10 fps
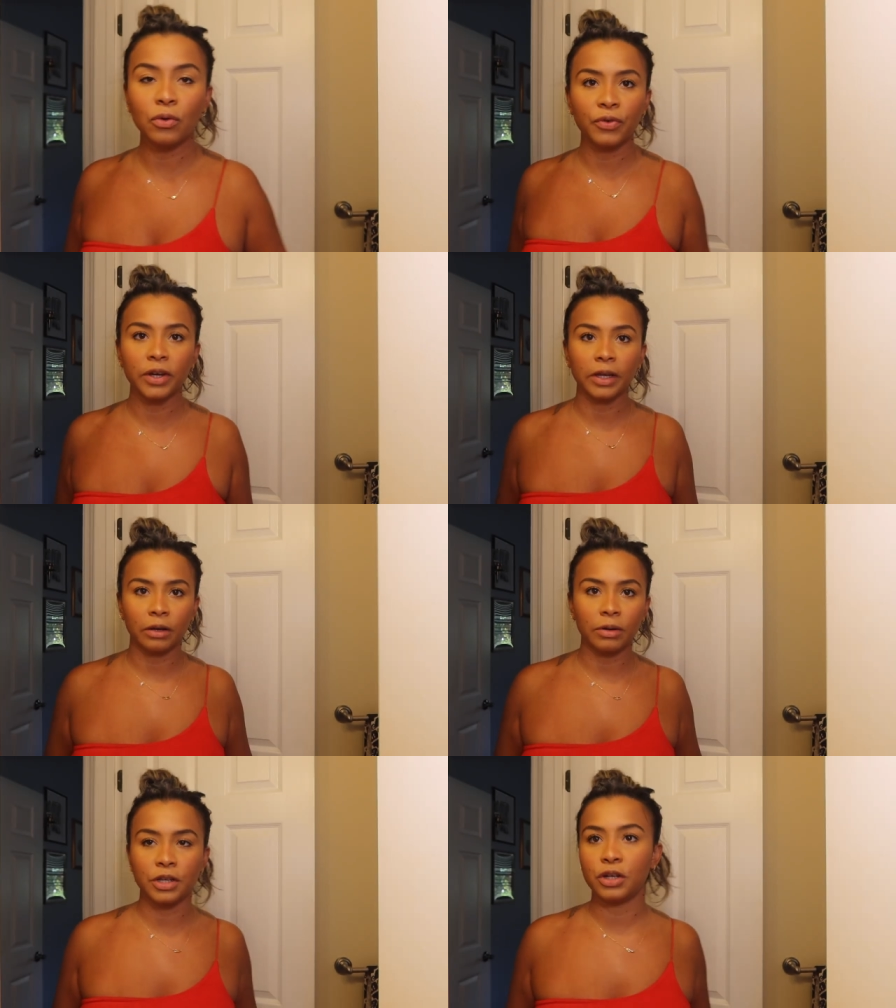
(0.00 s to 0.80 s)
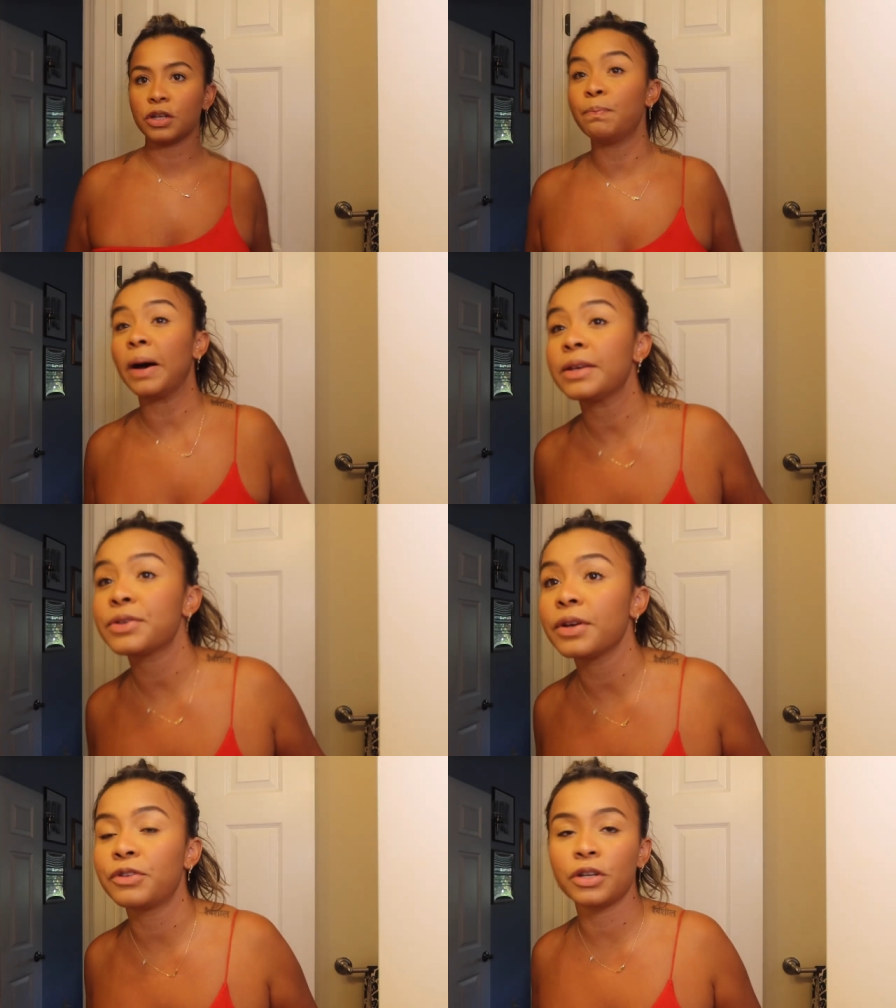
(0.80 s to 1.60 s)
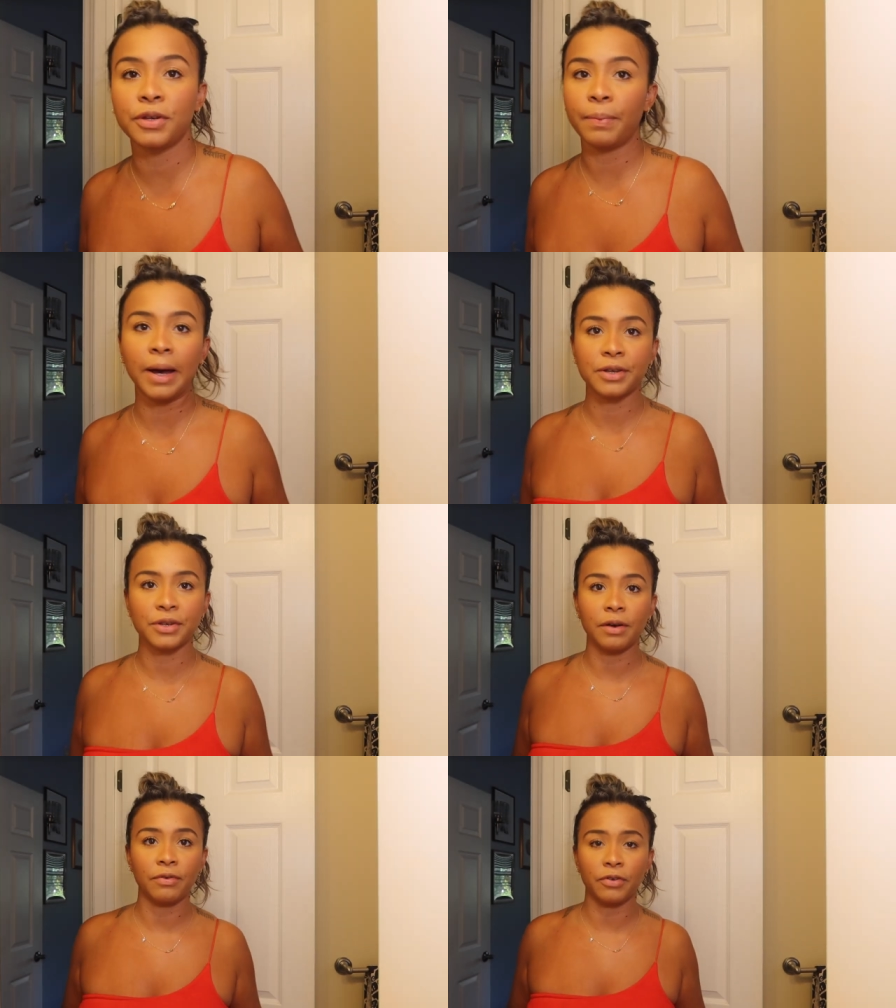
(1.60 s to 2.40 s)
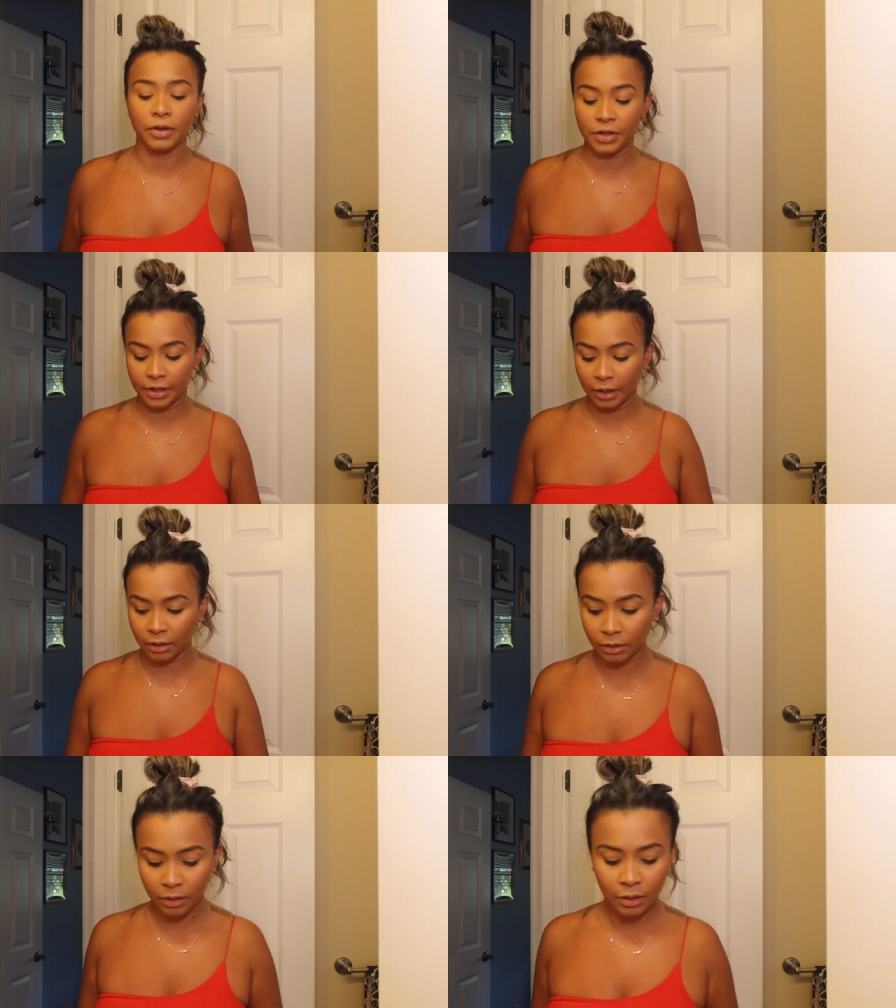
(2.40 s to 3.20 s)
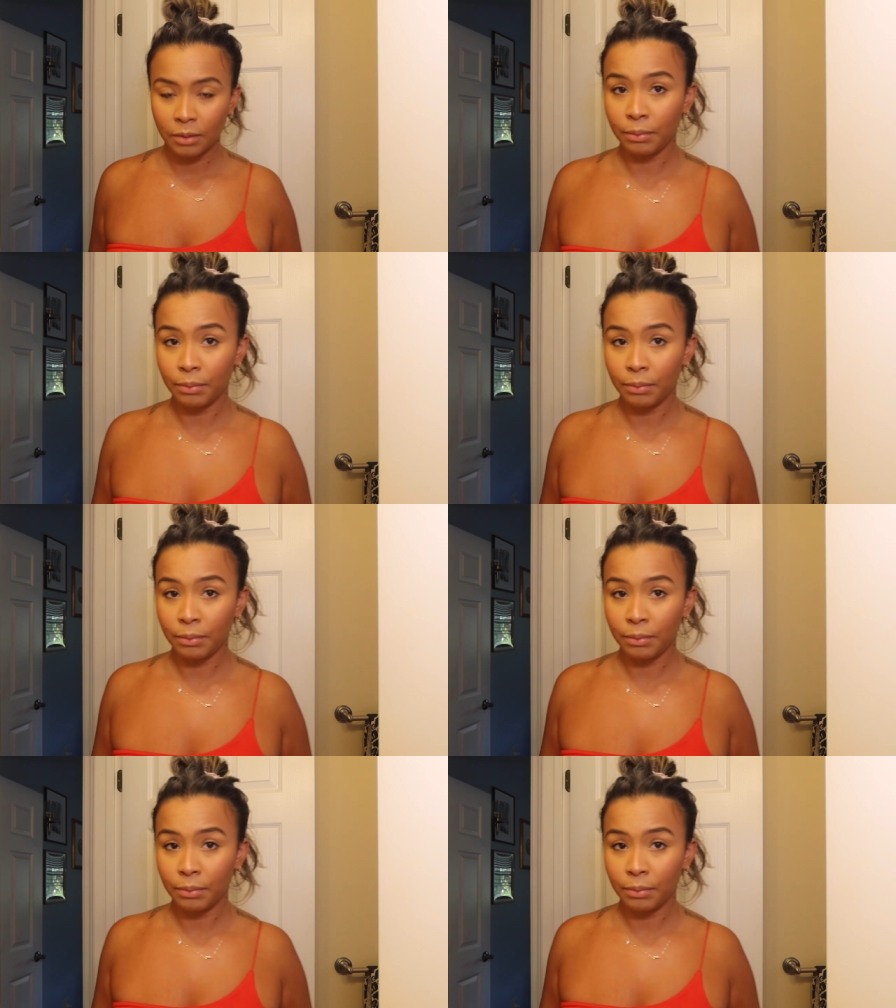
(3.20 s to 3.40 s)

Don't feel like you need to just buy stuff just to buy stuff for the sale.